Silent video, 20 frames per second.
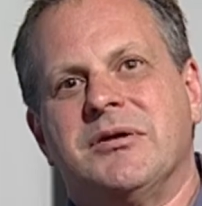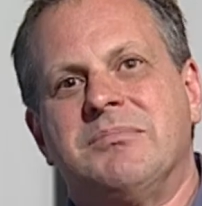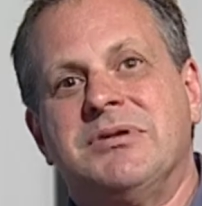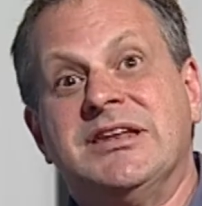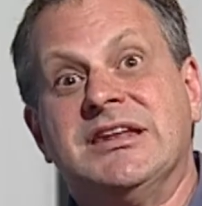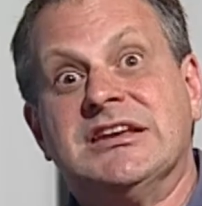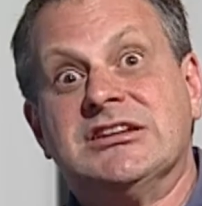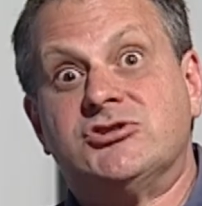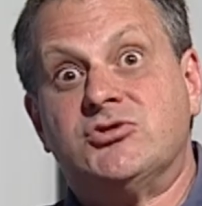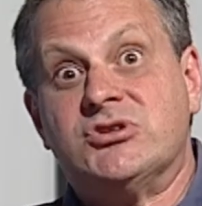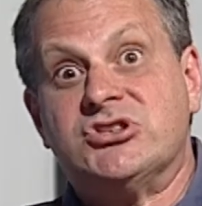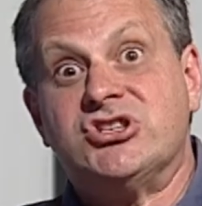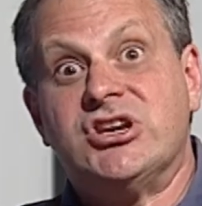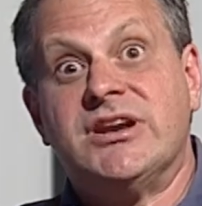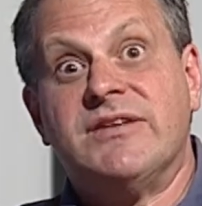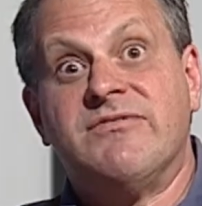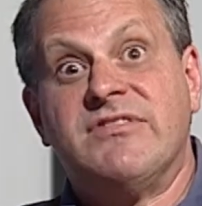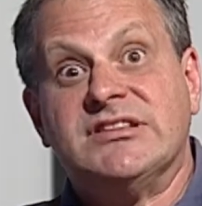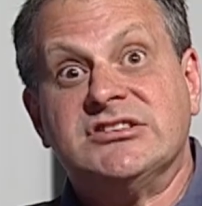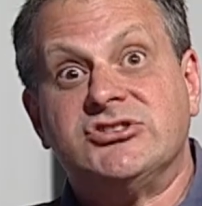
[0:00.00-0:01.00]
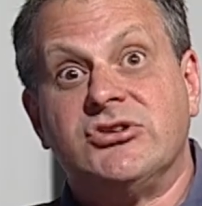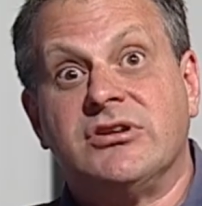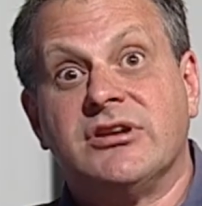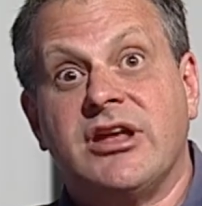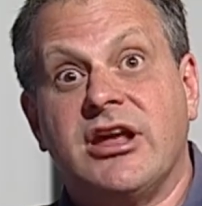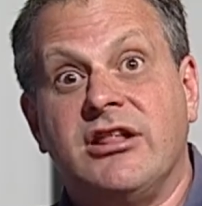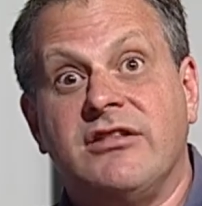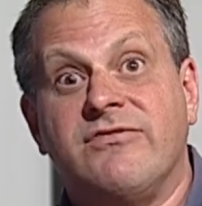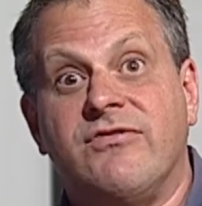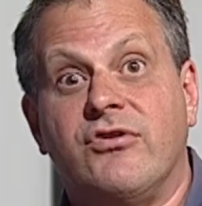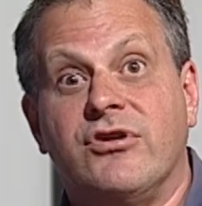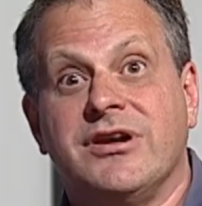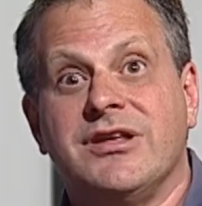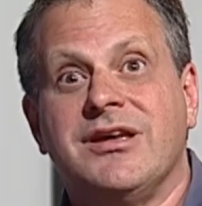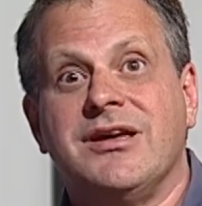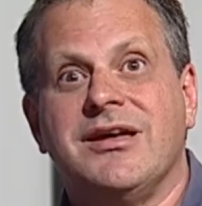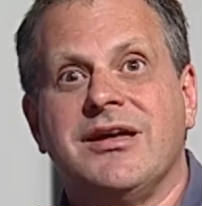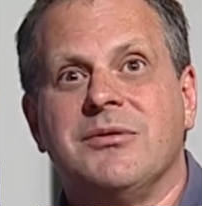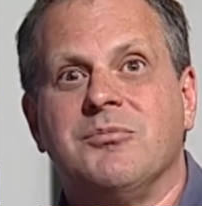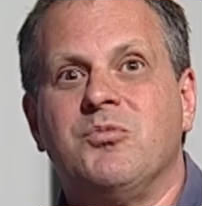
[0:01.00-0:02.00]
a pediatrician in Ventura,
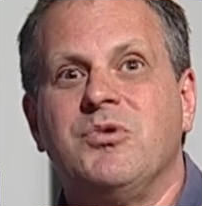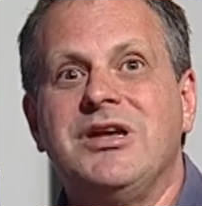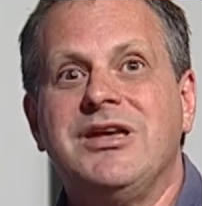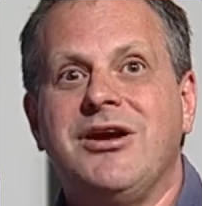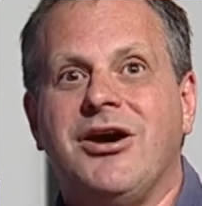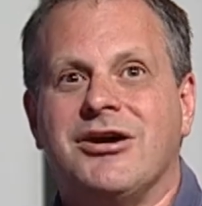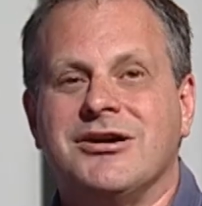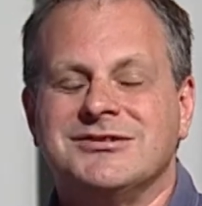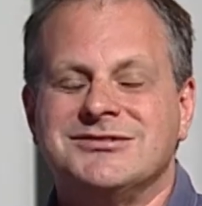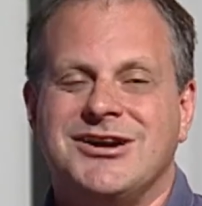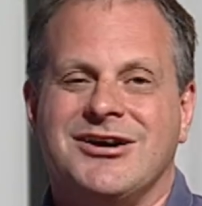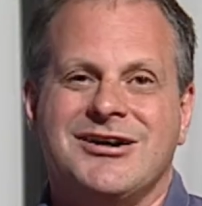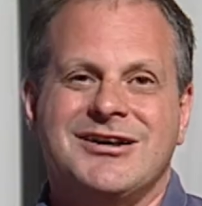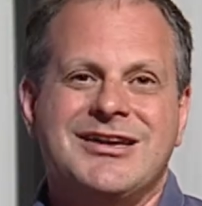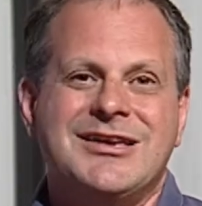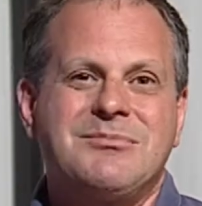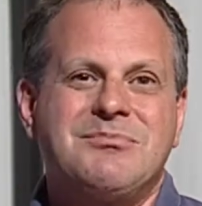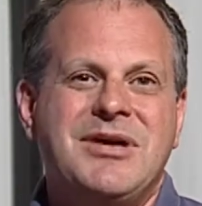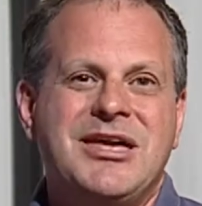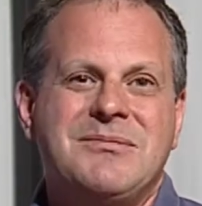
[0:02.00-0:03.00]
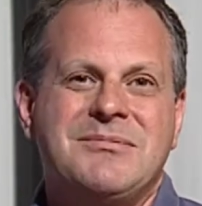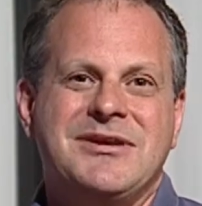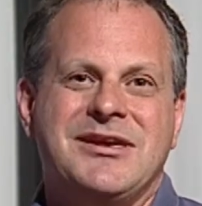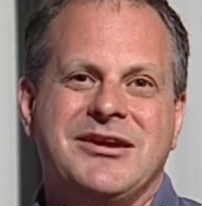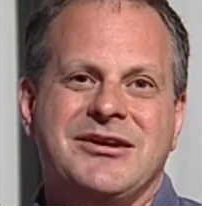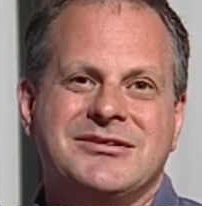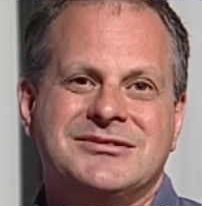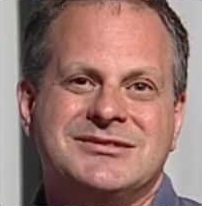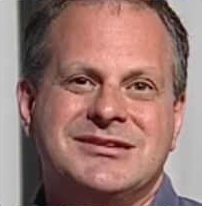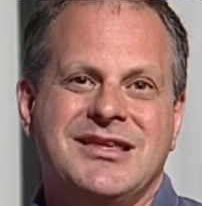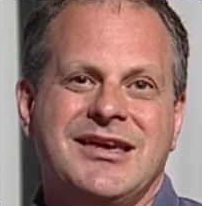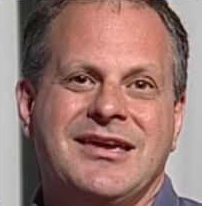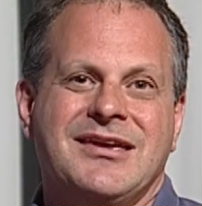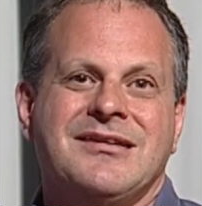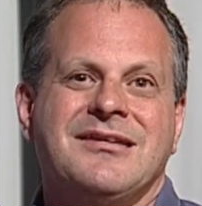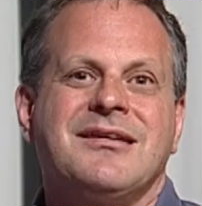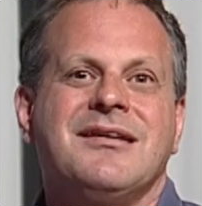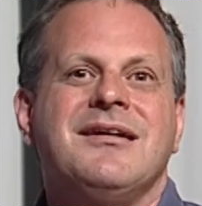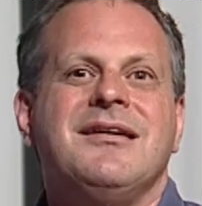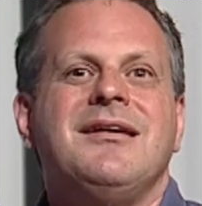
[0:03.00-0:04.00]
California, and we are talking baby care today.